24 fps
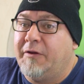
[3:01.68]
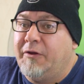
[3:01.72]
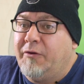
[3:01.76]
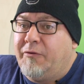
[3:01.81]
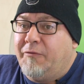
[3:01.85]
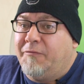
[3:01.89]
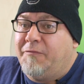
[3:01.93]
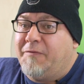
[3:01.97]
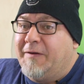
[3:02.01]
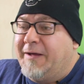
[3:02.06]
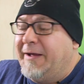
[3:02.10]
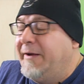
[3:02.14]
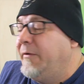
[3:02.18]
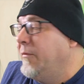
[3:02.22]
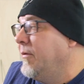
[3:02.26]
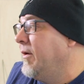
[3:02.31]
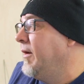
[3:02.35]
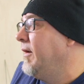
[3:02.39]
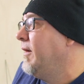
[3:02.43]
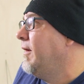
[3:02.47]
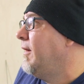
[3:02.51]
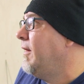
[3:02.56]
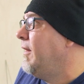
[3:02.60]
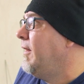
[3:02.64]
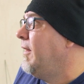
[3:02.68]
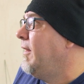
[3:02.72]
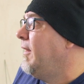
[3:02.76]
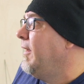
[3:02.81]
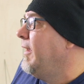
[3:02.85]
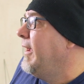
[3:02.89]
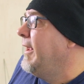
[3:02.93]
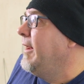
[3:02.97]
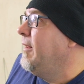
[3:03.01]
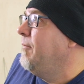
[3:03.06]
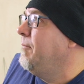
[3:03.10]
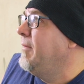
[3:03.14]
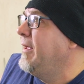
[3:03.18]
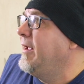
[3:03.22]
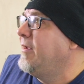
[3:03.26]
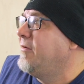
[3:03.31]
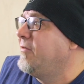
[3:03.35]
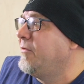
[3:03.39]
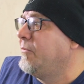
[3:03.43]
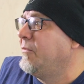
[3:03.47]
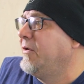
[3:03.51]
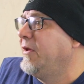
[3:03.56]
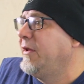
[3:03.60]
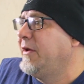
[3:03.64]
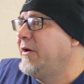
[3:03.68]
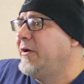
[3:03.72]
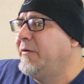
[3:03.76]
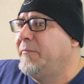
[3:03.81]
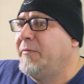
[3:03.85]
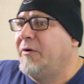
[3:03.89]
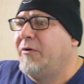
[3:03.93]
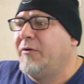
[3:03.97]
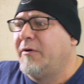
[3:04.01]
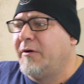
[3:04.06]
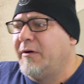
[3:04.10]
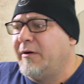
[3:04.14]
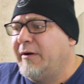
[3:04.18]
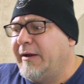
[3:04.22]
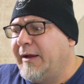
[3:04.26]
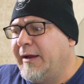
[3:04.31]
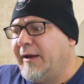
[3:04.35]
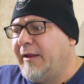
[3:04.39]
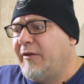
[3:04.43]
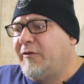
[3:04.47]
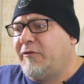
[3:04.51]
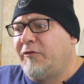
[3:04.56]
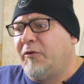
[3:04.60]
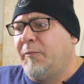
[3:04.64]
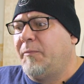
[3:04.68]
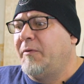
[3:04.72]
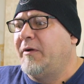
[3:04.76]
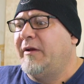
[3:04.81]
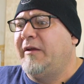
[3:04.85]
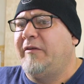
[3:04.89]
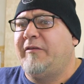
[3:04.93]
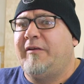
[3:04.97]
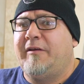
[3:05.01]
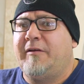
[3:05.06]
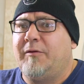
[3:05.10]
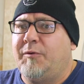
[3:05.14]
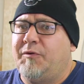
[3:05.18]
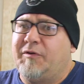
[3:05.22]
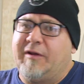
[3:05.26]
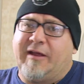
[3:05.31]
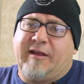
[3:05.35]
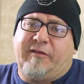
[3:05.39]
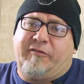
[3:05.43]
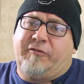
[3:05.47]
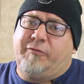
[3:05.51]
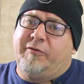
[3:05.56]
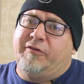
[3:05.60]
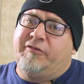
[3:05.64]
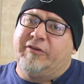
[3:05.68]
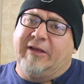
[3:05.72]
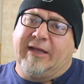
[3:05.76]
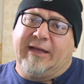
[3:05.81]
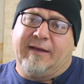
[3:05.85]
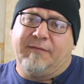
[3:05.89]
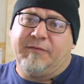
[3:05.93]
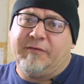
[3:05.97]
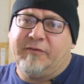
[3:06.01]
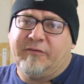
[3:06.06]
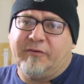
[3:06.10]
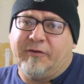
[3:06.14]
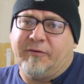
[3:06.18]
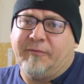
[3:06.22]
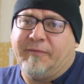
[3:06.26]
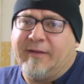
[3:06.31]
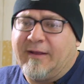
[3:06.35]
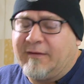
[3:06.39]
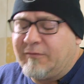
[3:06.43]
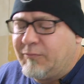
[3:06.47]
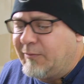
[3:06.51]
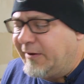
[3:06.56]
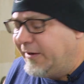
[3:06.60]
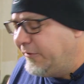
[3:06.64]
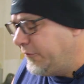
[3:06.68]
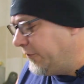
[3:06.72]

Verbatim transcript: you can find one. And it makes a really good motor, and it's super easy to attach to a shaft. So that's why